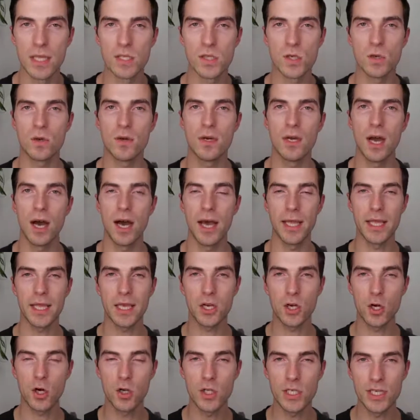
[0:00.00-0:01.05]
So I
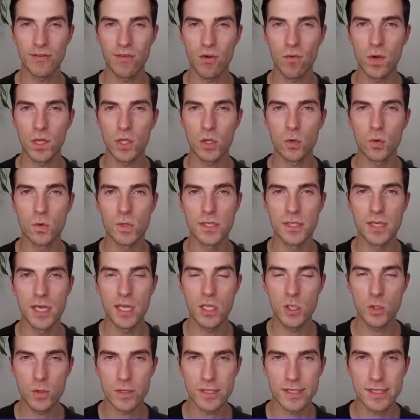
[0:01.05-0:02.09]
encourage everyone who is
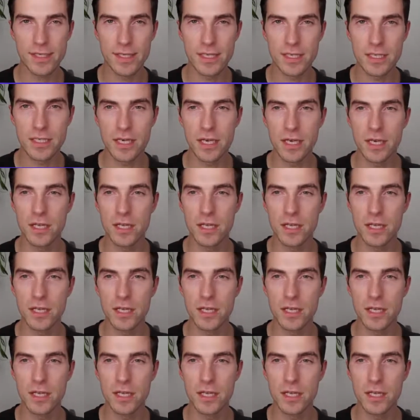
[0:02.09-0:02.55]
interested